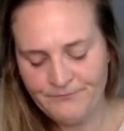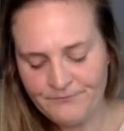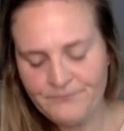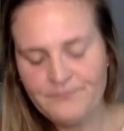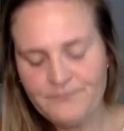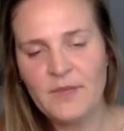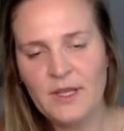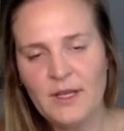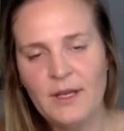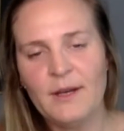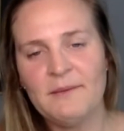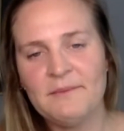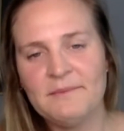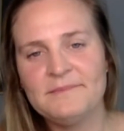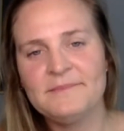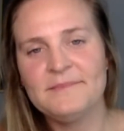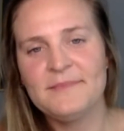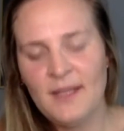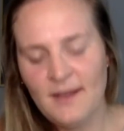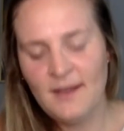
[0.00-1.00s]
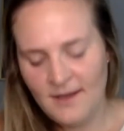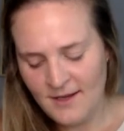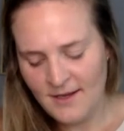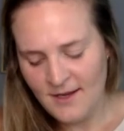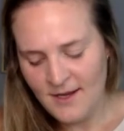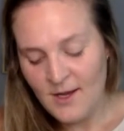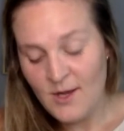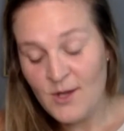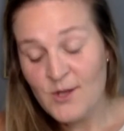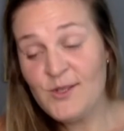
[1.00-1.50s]
yeah.
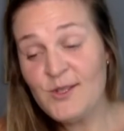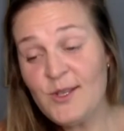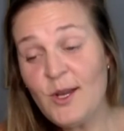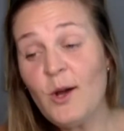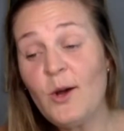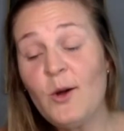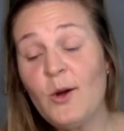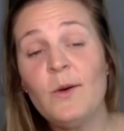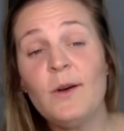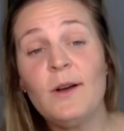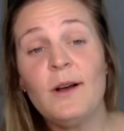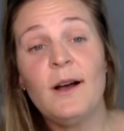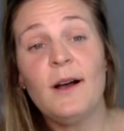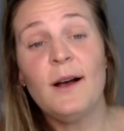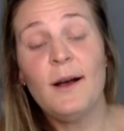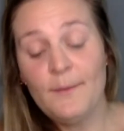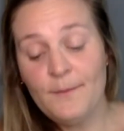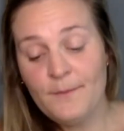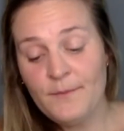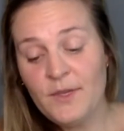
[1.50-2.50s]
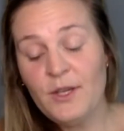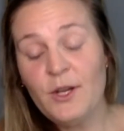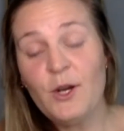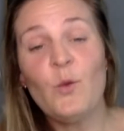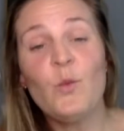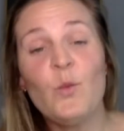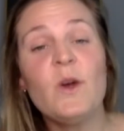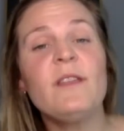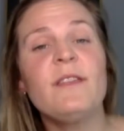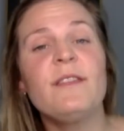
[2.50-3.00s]
So,
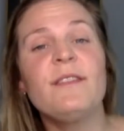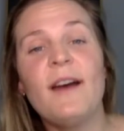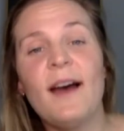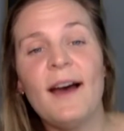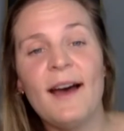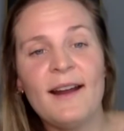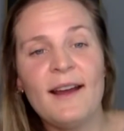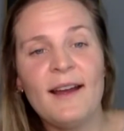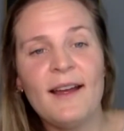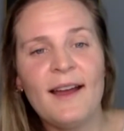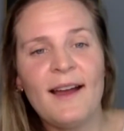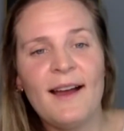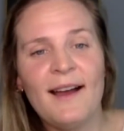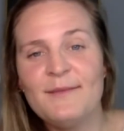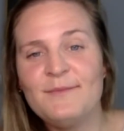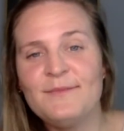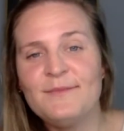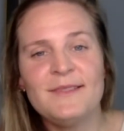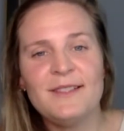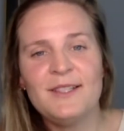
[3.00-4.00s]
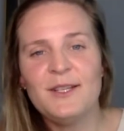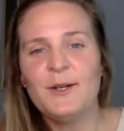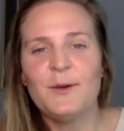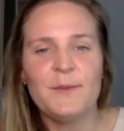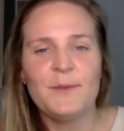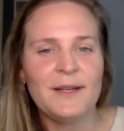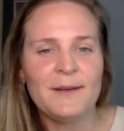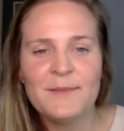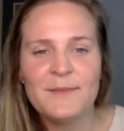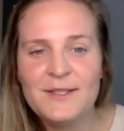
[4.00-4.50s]
with that,
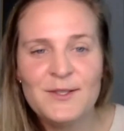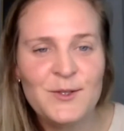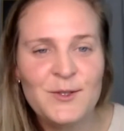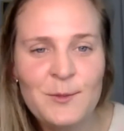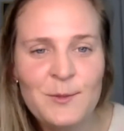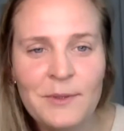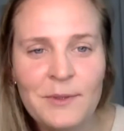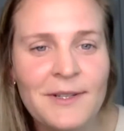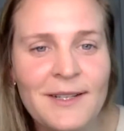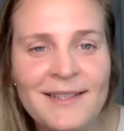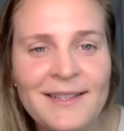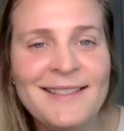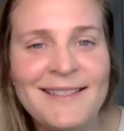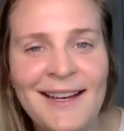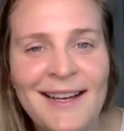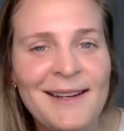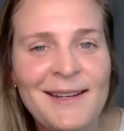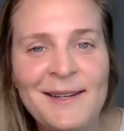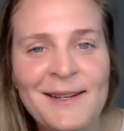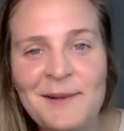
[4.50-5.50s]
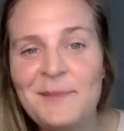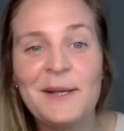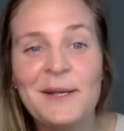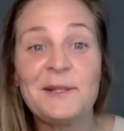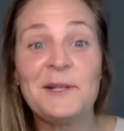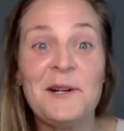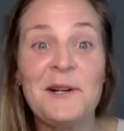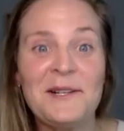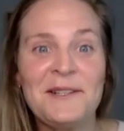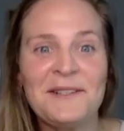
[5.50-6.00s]
me, I'm super excited about
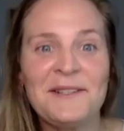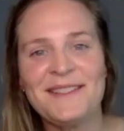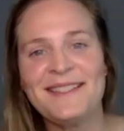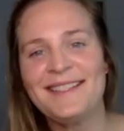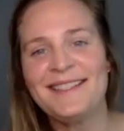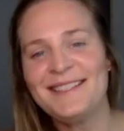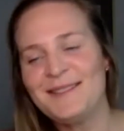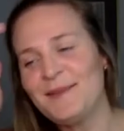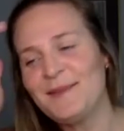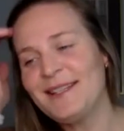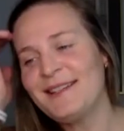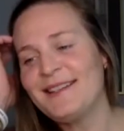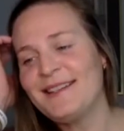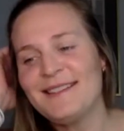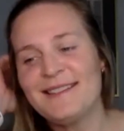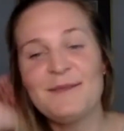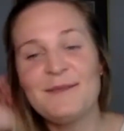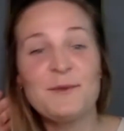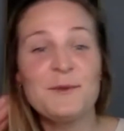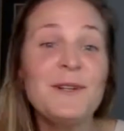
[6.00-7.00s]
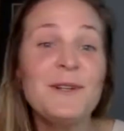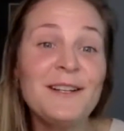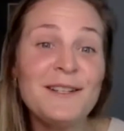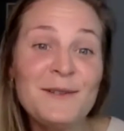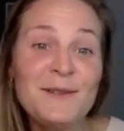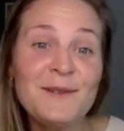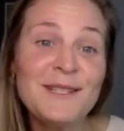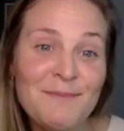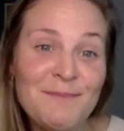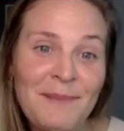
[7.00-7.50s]
all of this because number one,
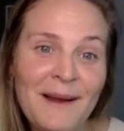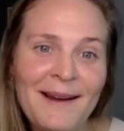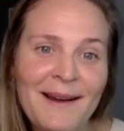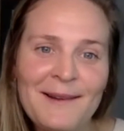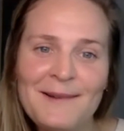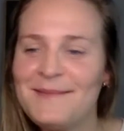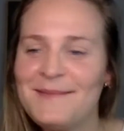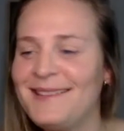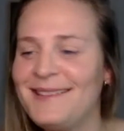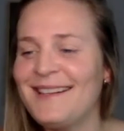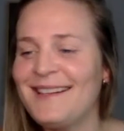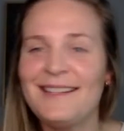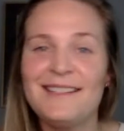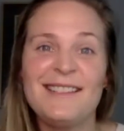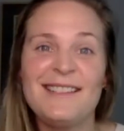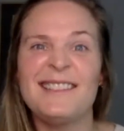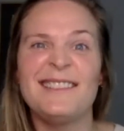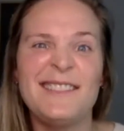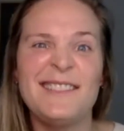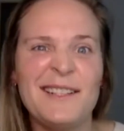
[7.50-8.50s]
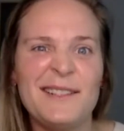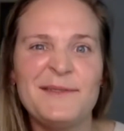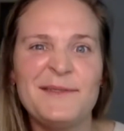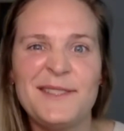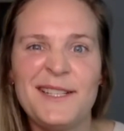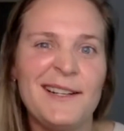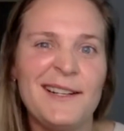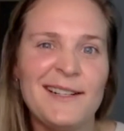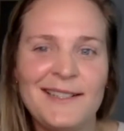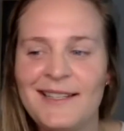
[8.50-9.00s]
you inspire me, and I just love
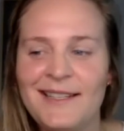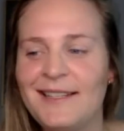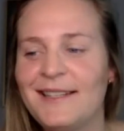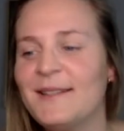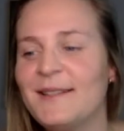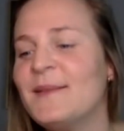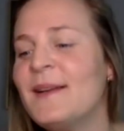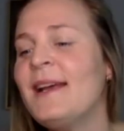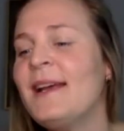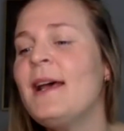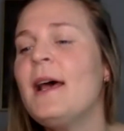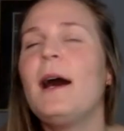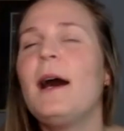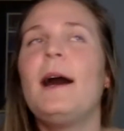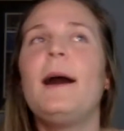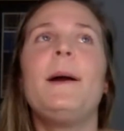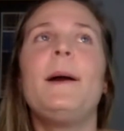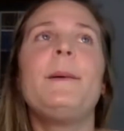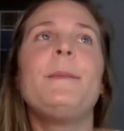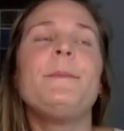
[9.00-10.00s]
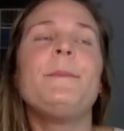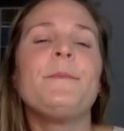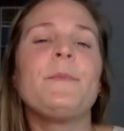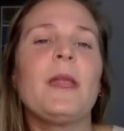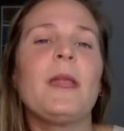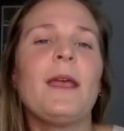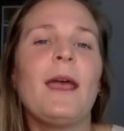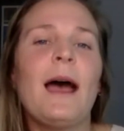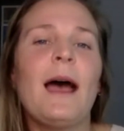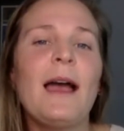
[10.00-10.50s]
talking to you.
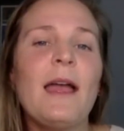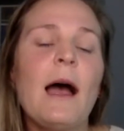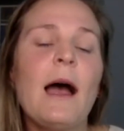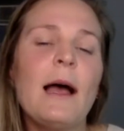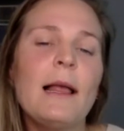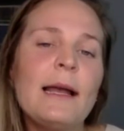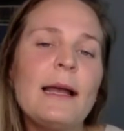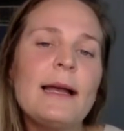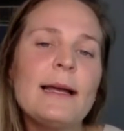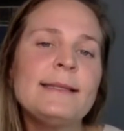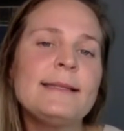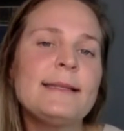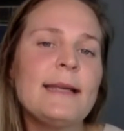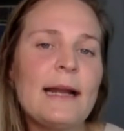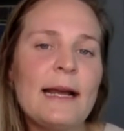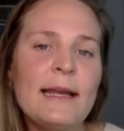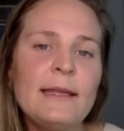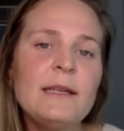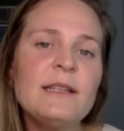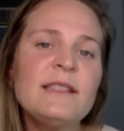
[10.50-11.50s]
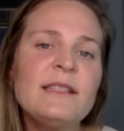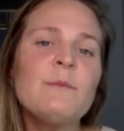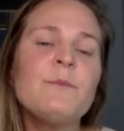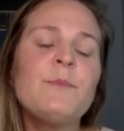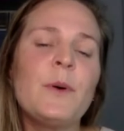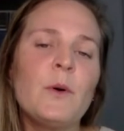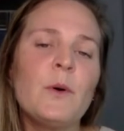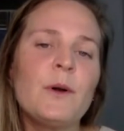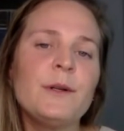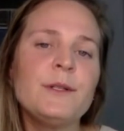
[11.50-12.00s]
Like I said, I think it's
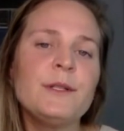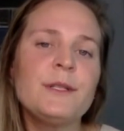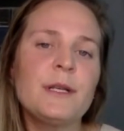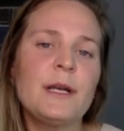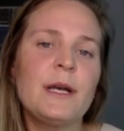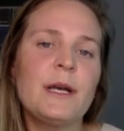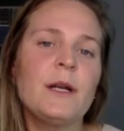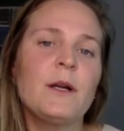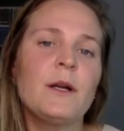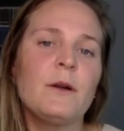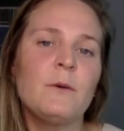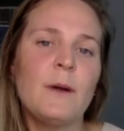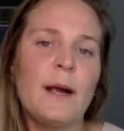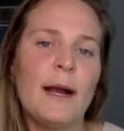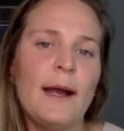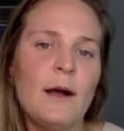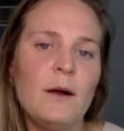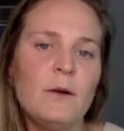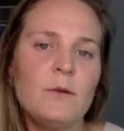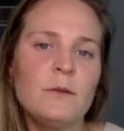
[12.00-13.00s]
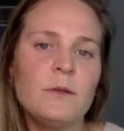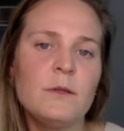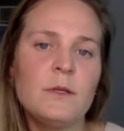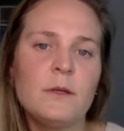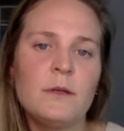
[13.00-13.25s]
important to kind of ground,